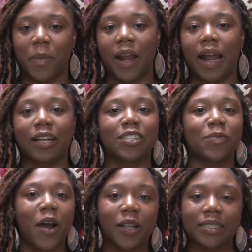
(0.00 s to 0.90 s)
no matter how
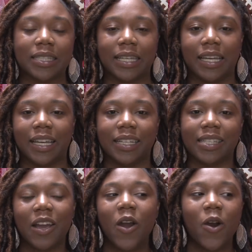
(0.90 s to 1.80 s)
small the city
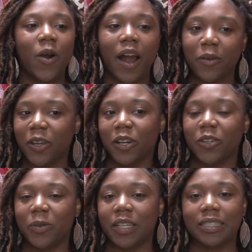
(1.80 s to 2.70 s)
is or how
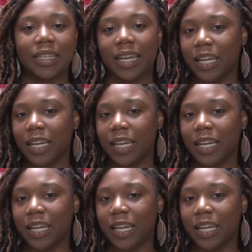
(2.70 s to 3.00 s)
young you is,